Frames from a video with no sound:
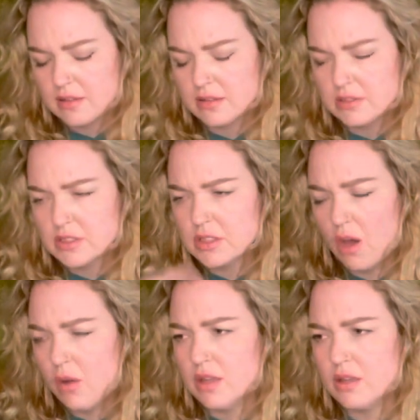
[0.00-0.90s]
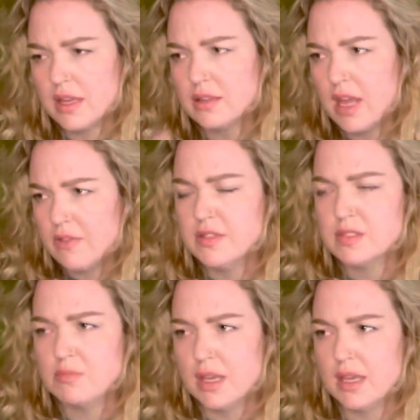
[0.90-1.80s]
just going like life is
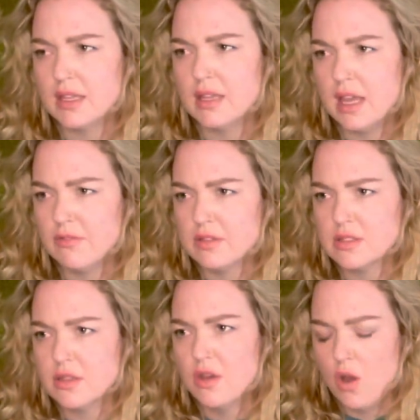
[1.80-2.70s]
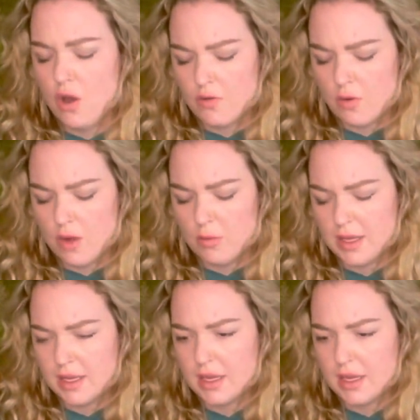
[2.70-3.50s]
big and life is overwhelming.